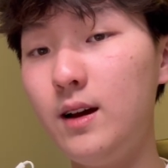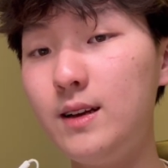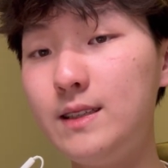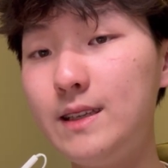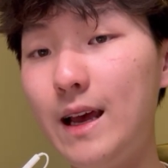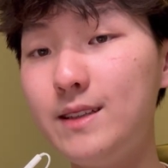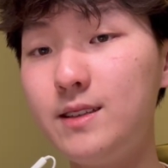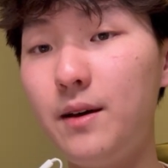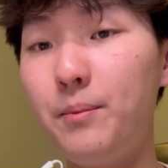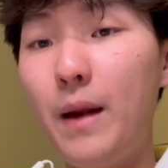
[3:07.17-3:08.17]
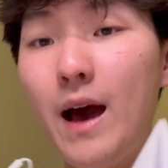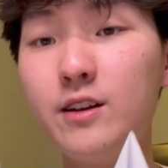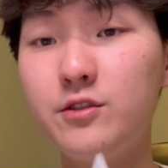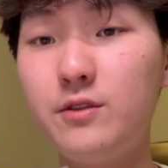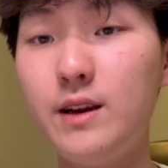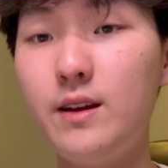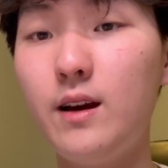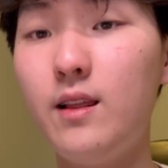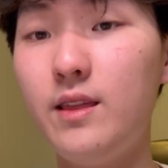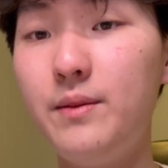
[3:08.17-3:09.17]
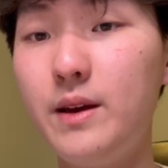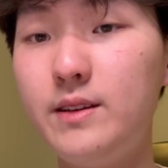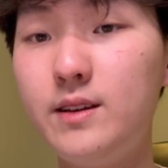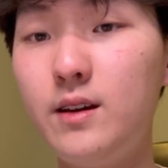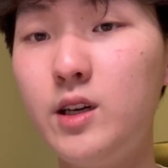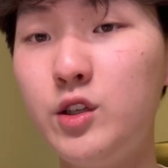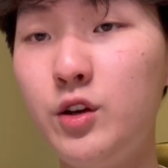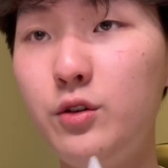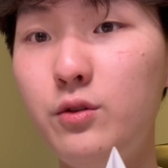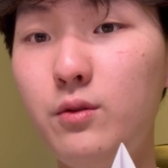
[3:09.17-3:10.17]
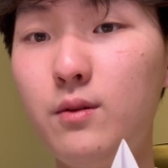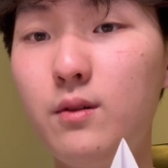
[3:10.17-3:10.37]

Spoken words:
sets a boundary, a limit to